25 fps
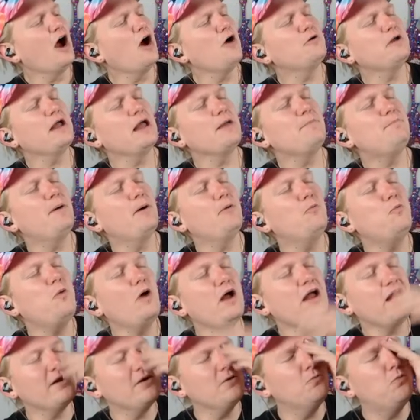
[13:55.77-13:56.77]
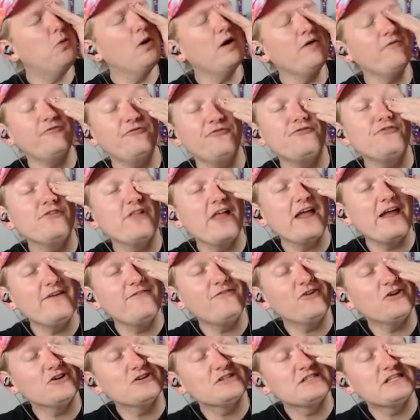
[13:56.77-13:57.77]
okay, but what
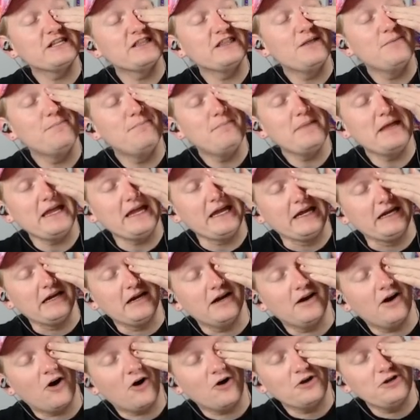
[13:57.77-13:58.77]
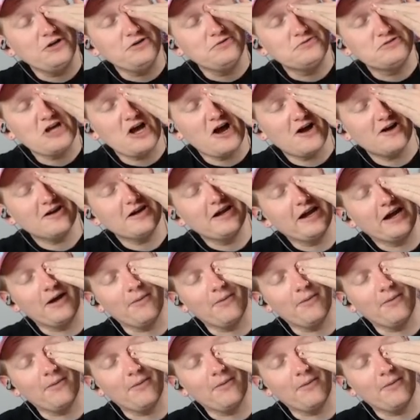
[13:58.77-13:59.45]
flavors in the meat are you talking